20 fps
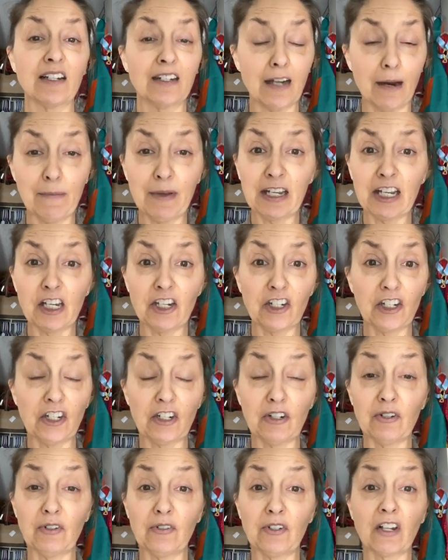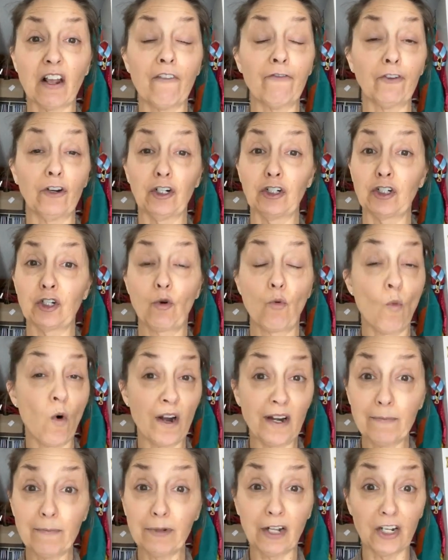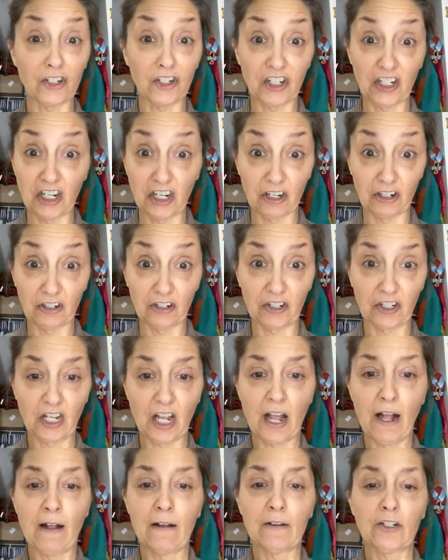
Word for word: stomach issues for 20 plus years.